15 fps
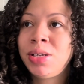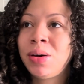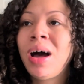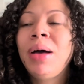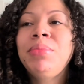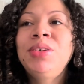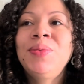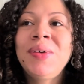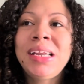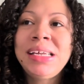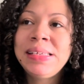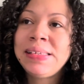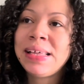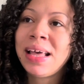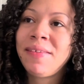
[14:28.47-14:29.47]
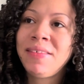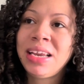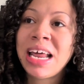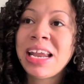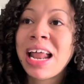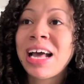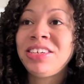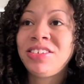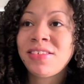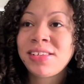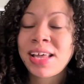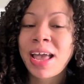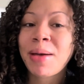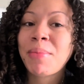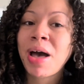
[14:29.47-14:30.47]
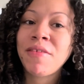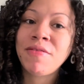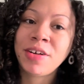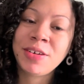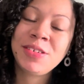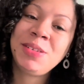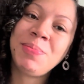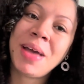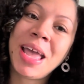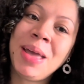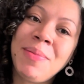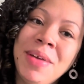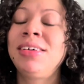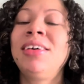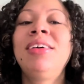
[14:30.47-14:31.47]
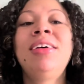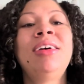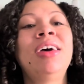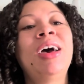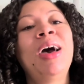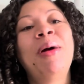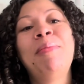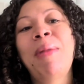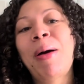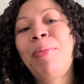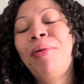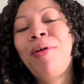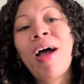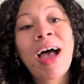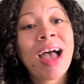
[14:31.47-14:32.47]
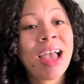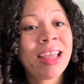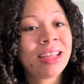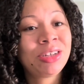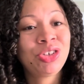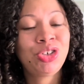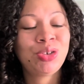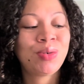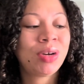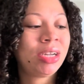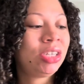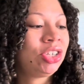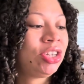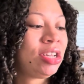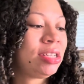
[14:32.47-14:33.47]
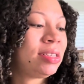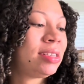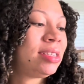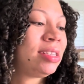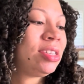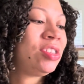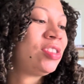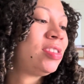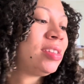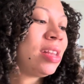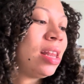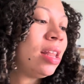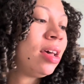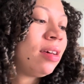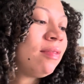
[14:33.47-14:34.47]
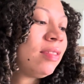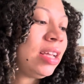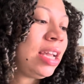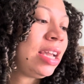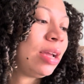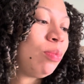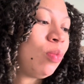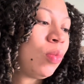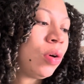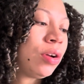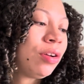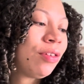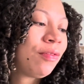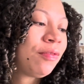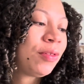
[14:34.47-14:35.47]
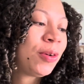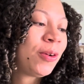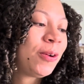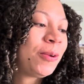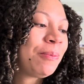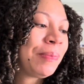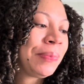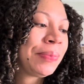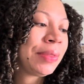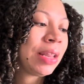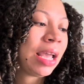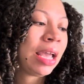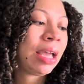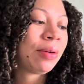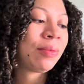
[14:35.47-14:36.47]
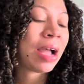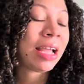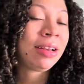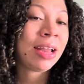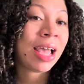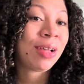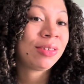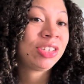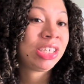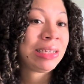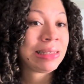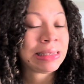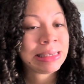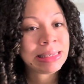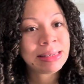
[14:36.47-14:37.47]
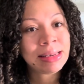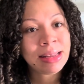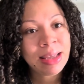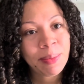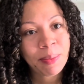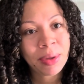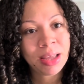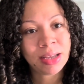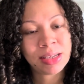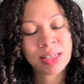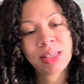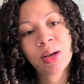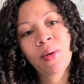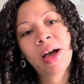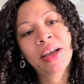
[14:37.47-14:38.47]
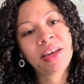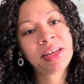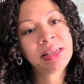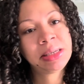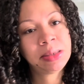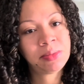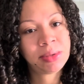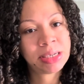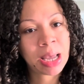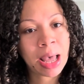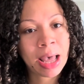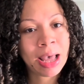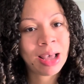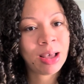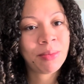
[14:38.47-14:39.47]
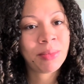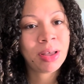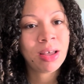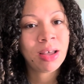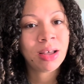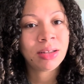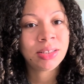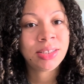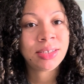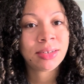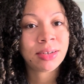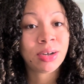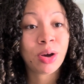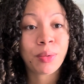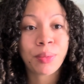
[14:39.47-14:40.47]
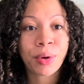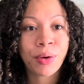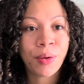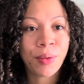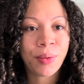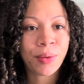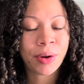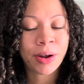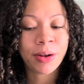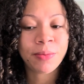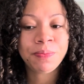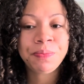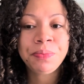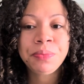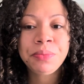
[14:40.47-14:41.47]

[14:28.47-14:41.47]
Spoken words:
So I'm 27 and I just had my first baby. My pride and joy, she's just lovely and wonderful, and right now she's sleeping, so I get some time to record.